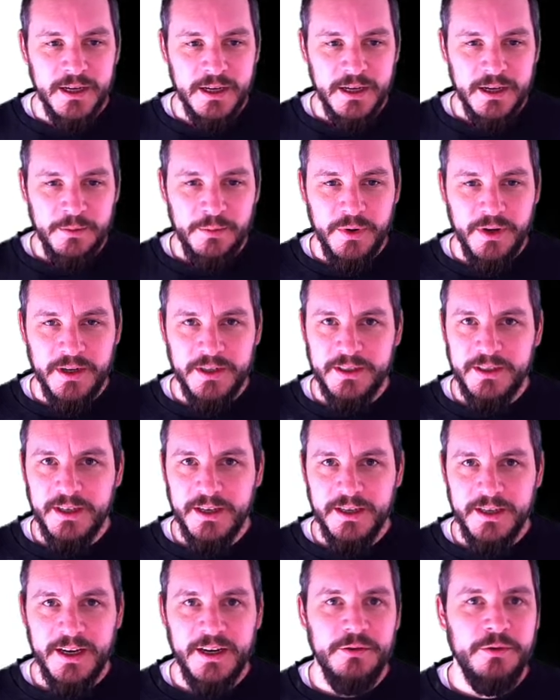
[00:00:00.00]
But
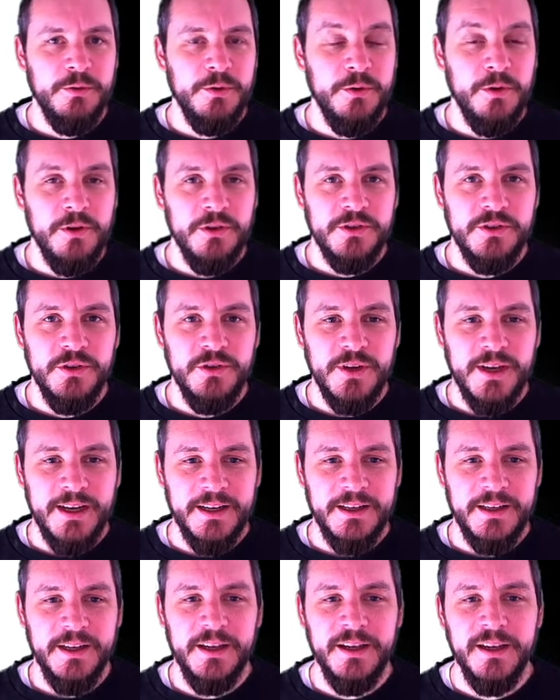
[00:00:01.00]
we will also
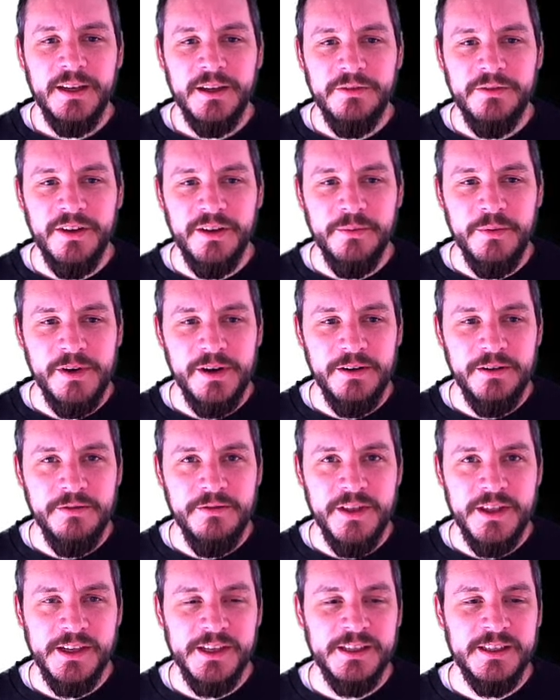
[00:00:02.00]
get familiar
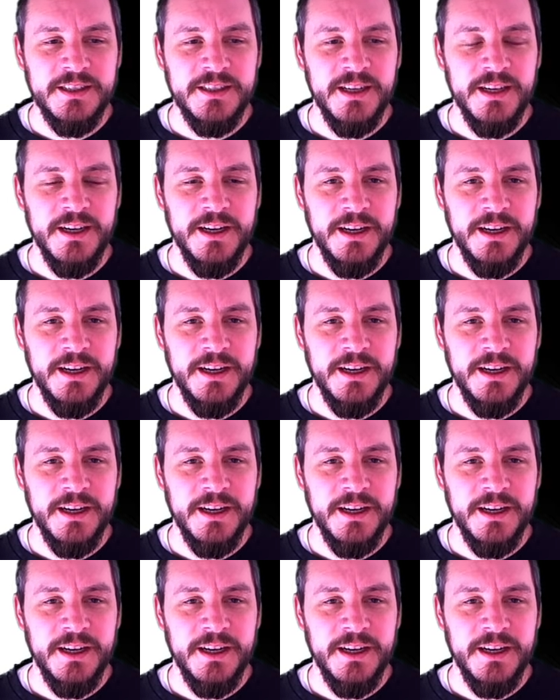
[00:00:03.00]
with this